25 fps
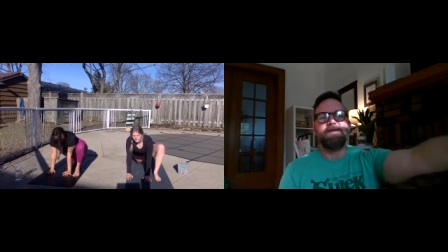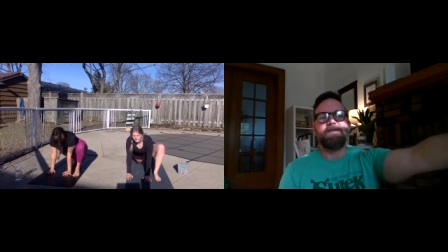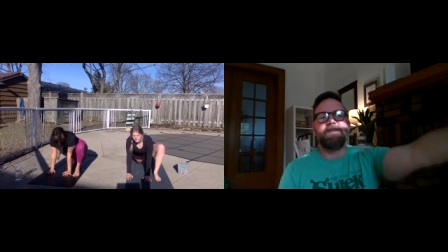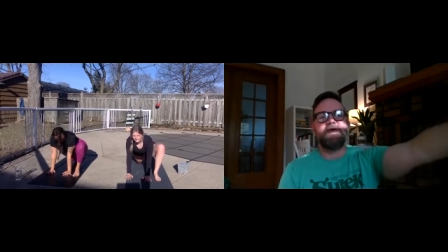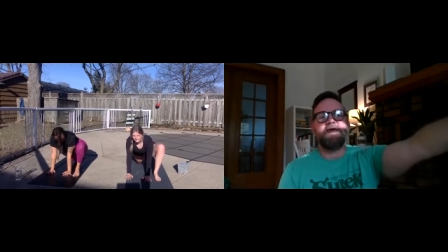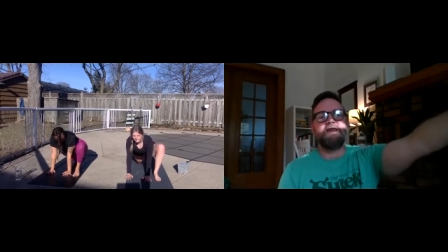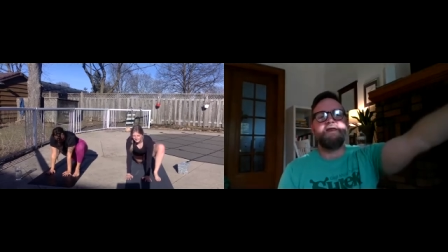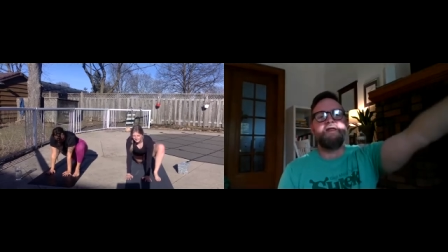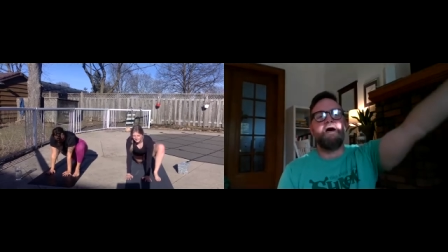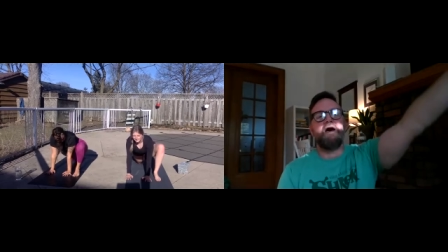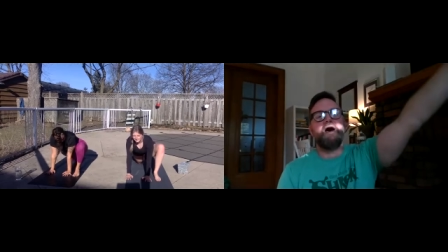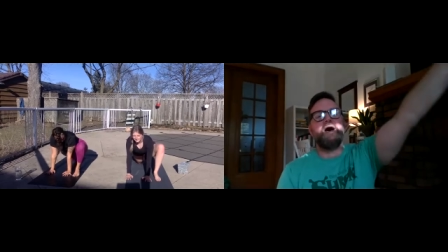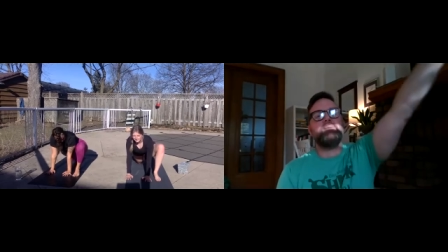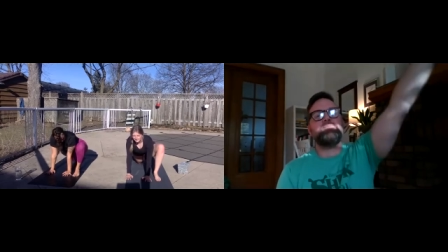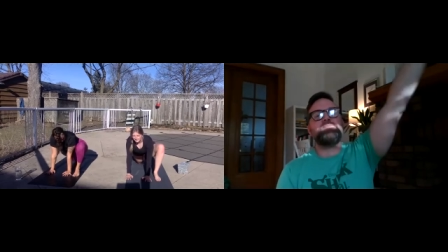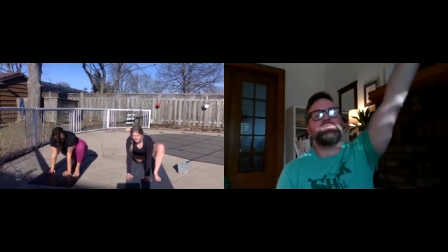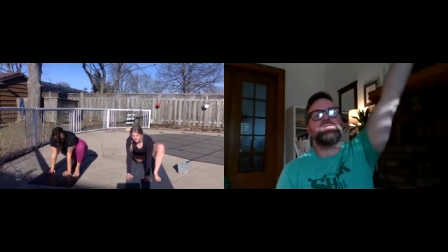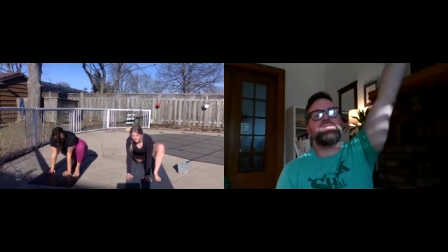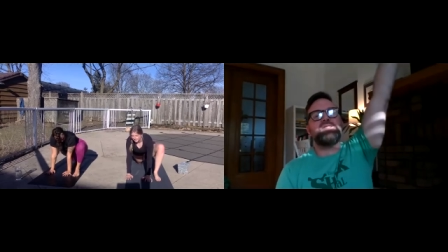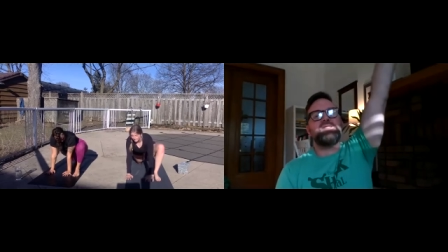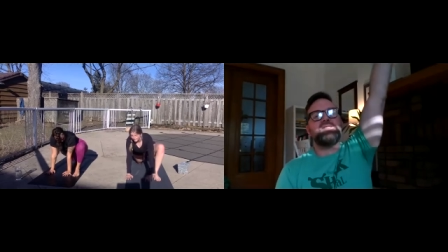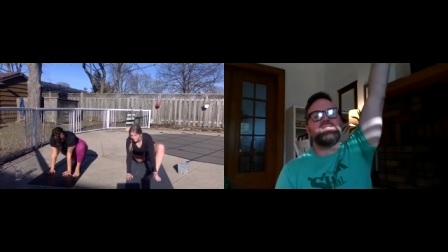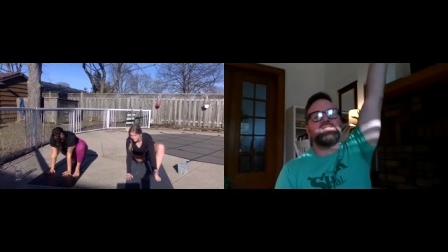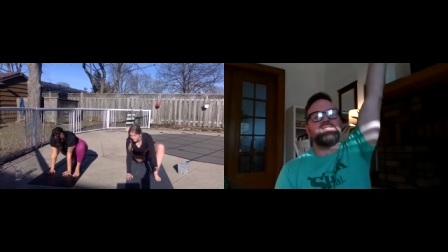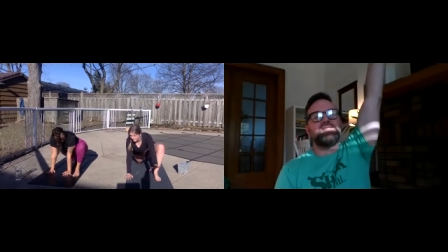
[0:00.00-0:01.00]
then up
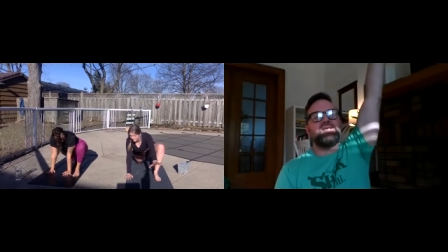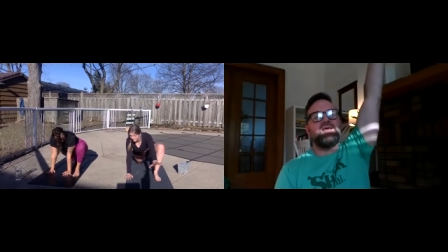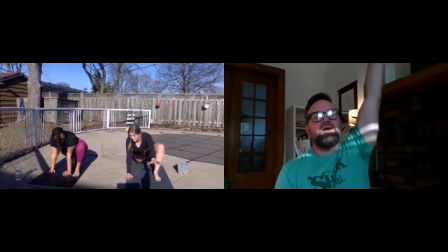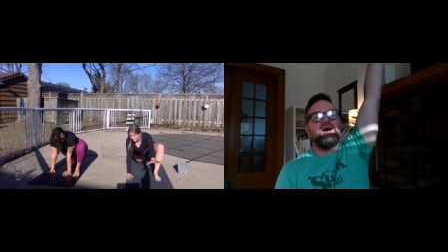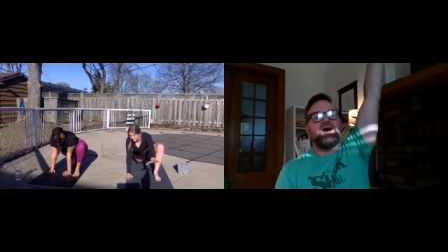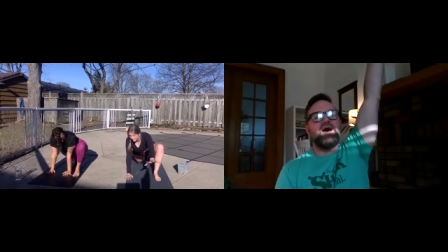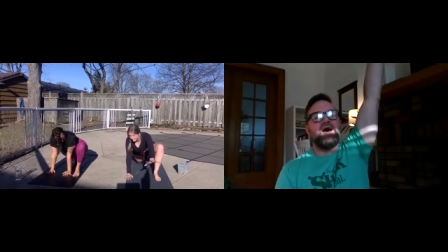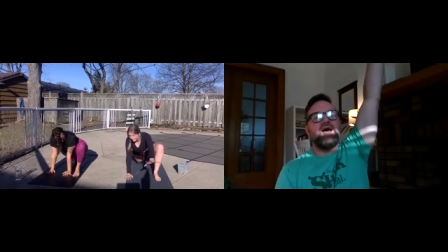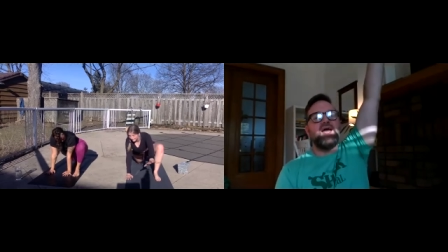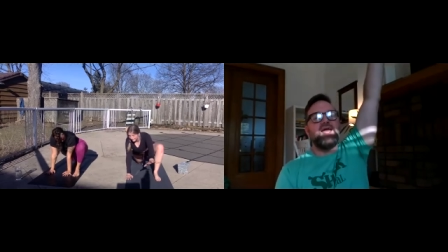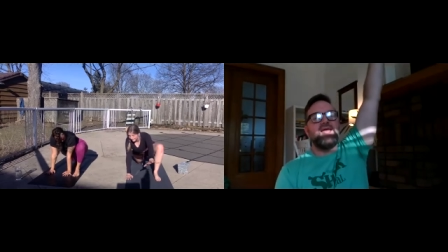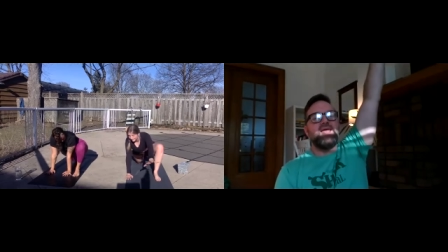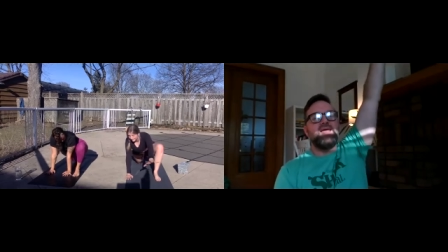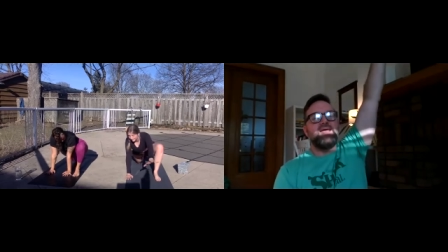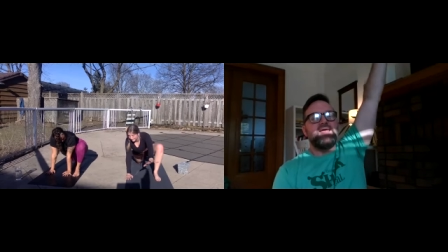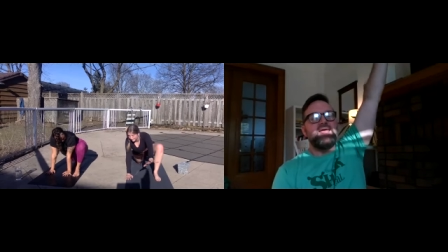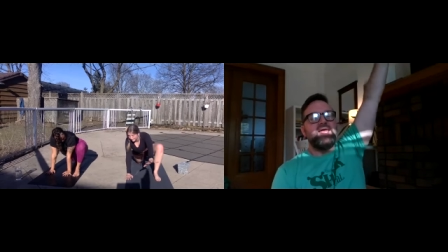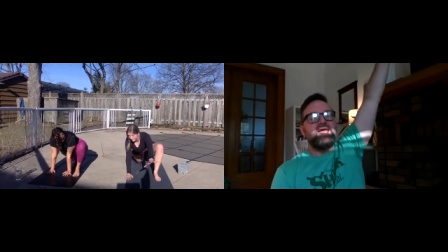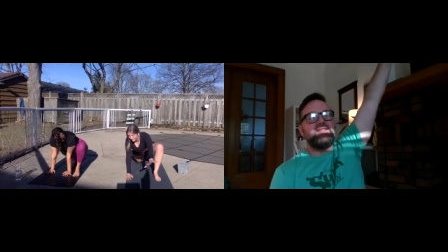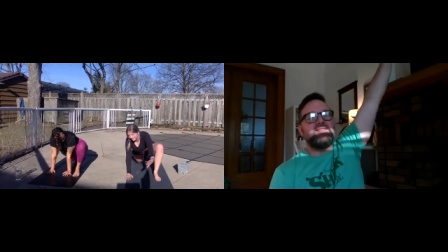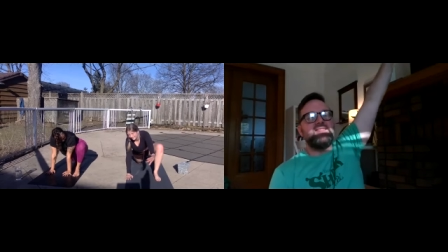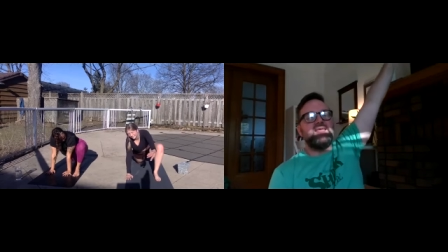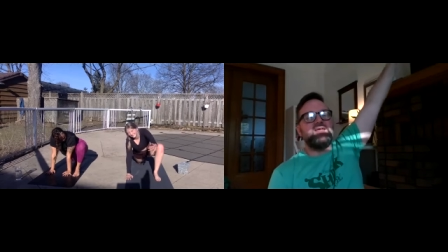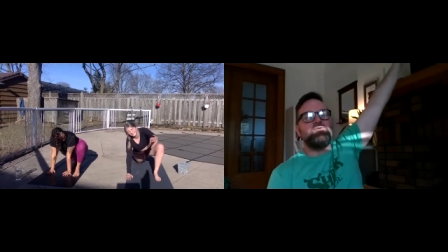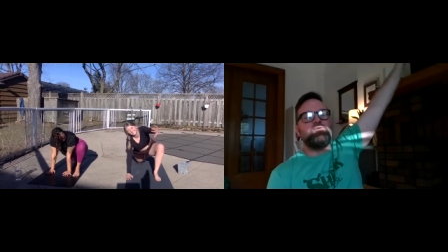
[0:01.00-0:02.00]
to the sky,
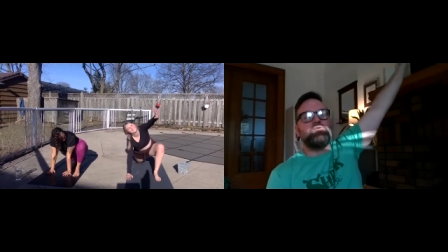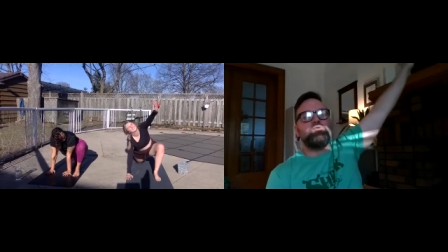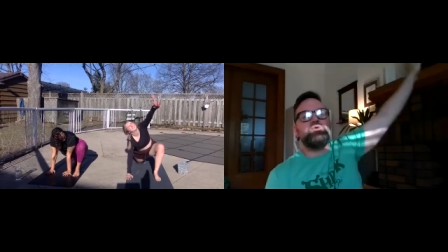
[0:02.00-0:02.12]
and then